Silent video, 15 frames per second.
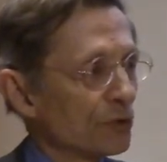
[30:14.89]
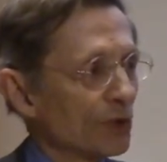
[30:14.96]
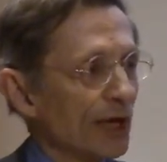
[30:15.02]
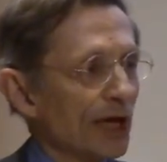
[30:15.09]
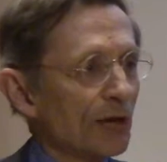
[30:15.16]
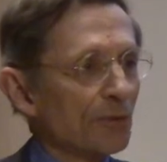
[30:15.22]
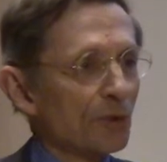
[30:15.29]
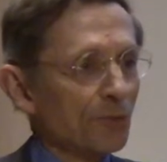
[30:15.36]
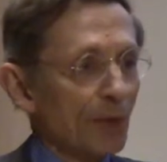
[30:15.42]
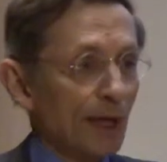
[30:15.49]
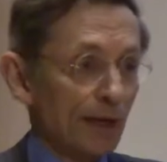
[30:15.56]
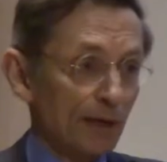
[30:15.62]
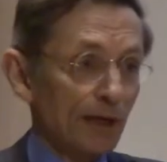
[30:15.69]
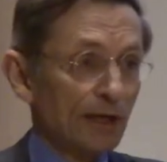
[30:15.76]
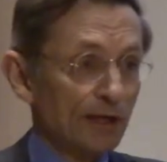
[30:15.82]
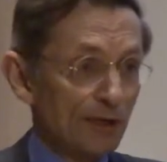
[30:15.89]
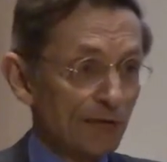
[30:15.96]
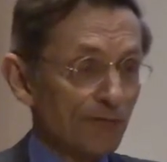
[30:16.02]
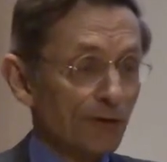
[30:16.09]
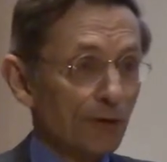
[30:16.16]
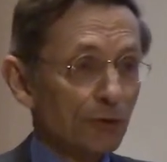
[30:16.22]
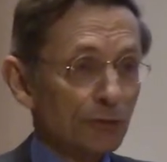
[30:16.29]
game and make a
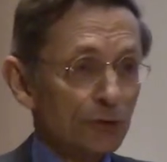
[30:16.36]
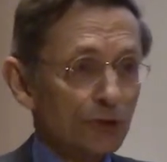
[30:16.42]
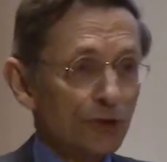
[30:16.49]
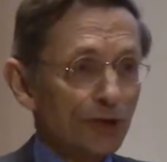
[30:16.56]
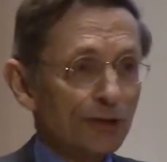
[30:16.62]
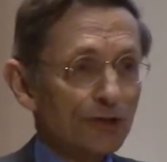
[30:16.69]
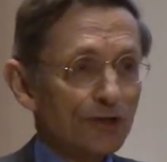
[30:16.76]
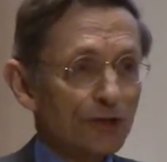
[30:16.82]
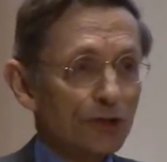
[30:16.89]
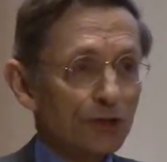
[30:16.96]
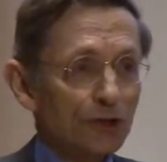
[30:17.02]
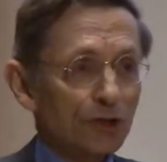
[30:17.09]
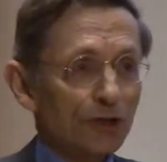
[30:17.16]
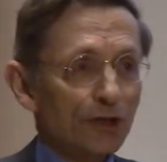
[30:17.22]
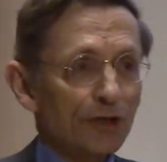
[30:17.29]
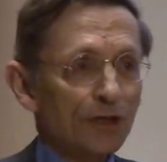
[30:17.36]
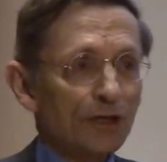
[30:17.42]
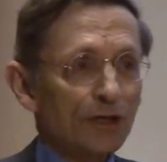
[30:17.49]
difficult transition?